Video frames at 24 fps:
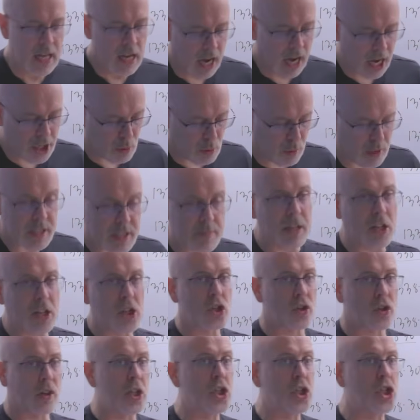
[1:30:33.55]
I just wanted to make
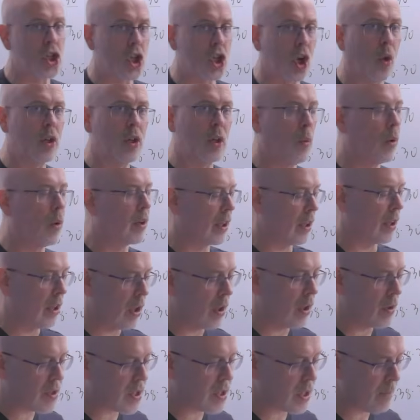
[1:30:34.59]
sure I'd shown you one of
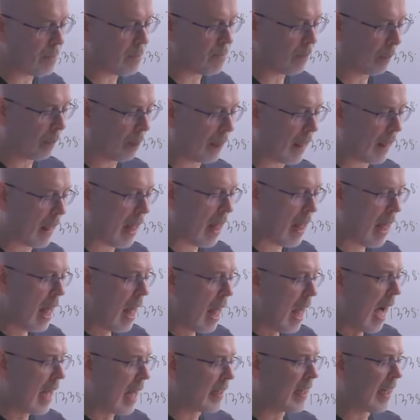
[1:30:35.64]
those.
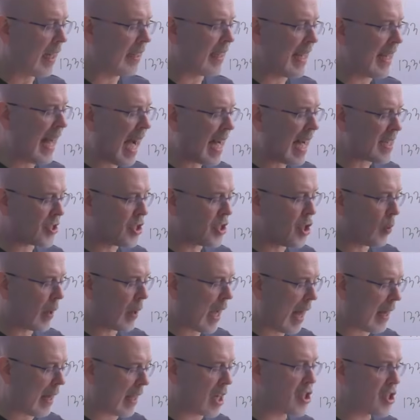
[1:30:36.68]
And kind of the last new
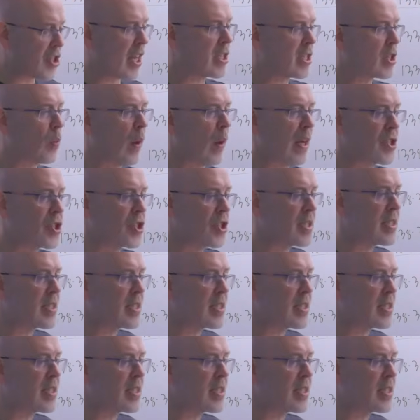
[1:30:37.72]
calculation then is question